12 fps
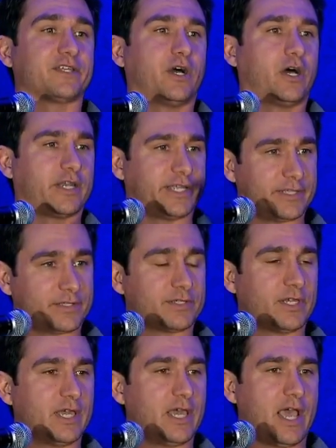an
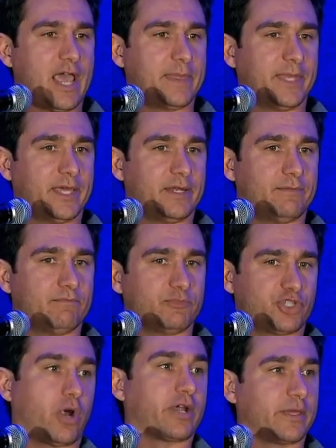audience and then
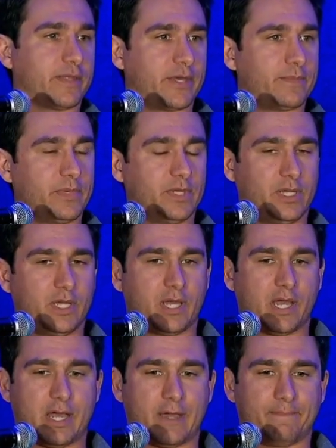target them.
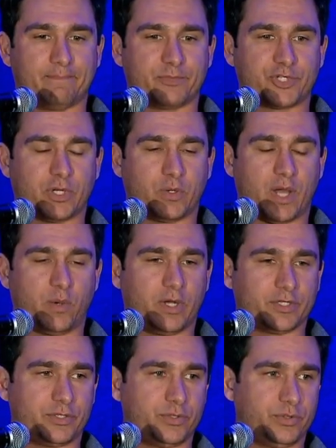Um, so I
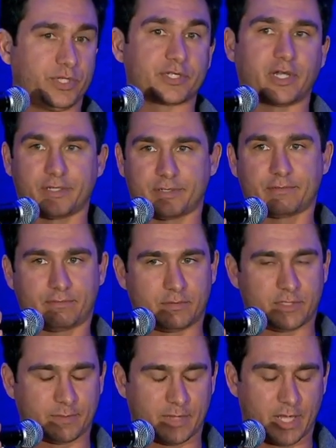want to discuss
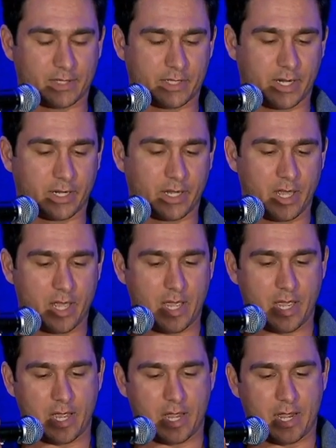some of that today.
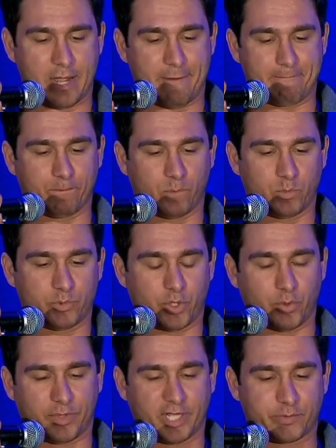Um,
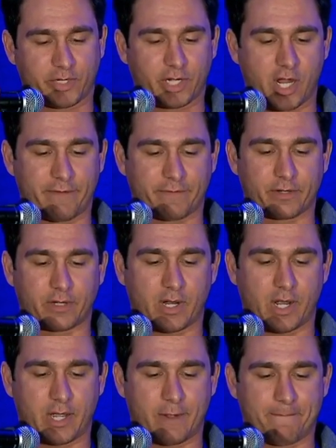so things we're going to
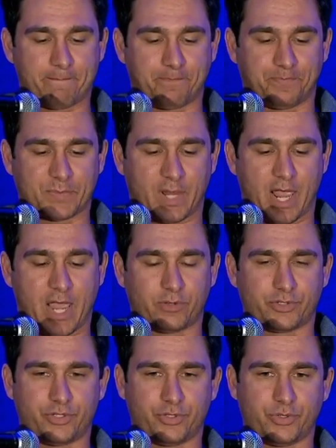cover, um, how
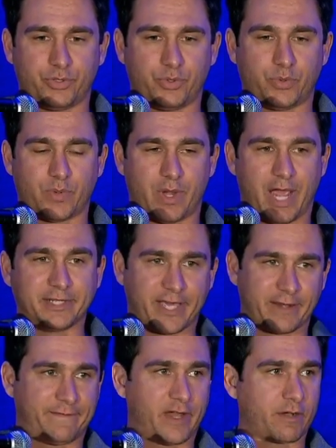to
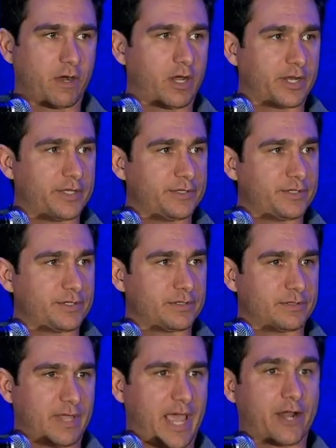identify your audience,
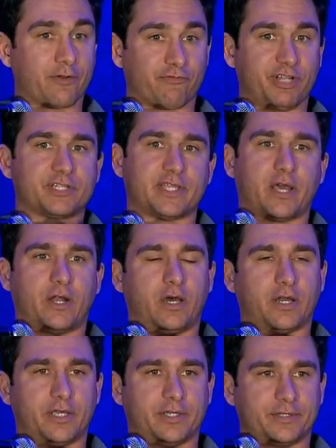how to reach that
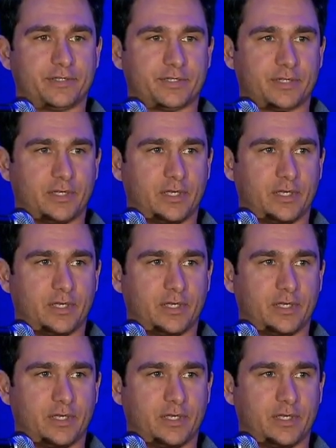audience,